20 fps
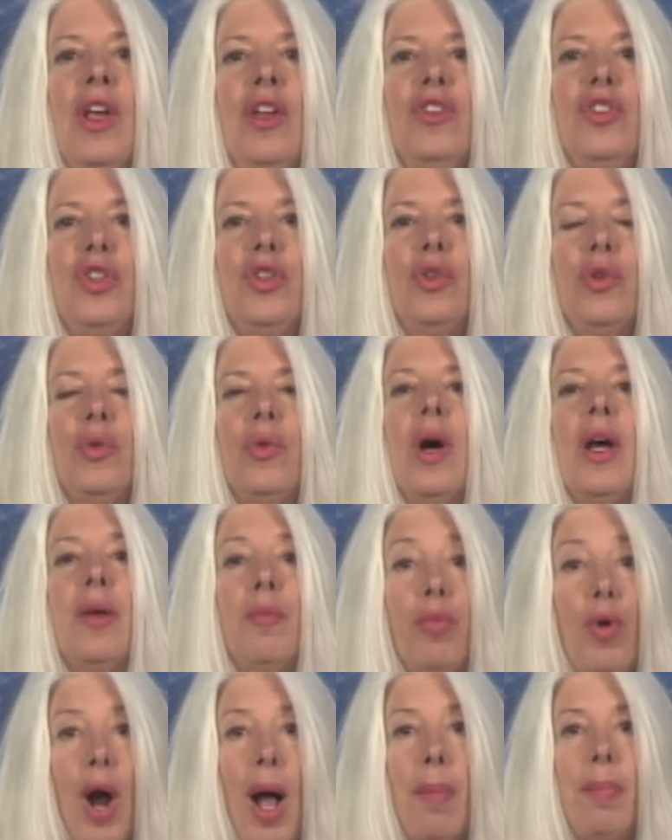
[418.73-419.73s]
to
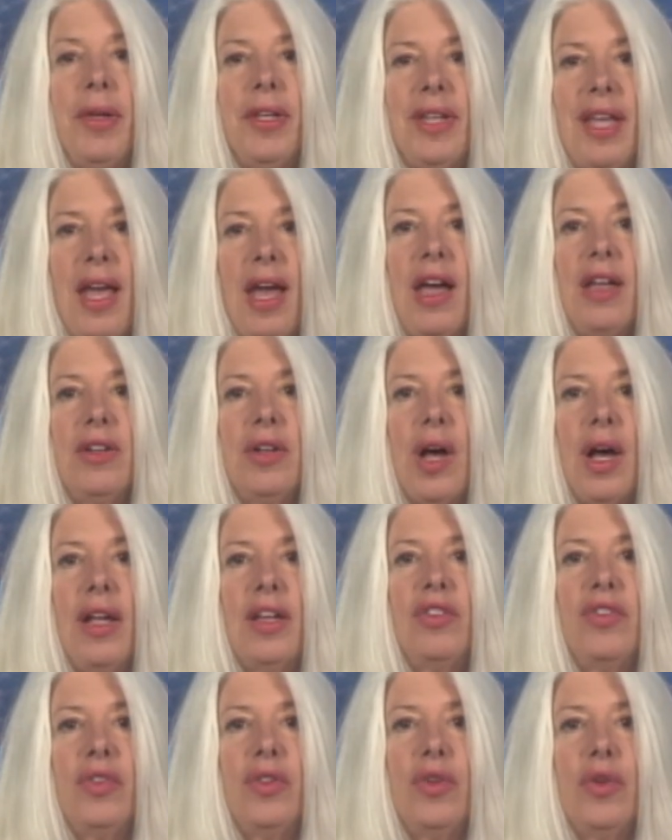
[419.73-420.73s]

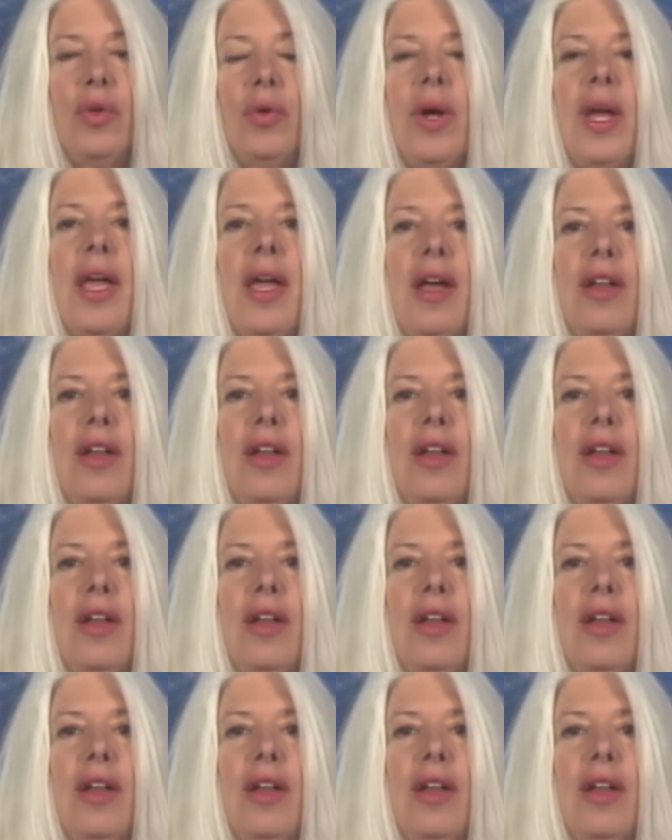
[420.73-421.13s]
propagandize you and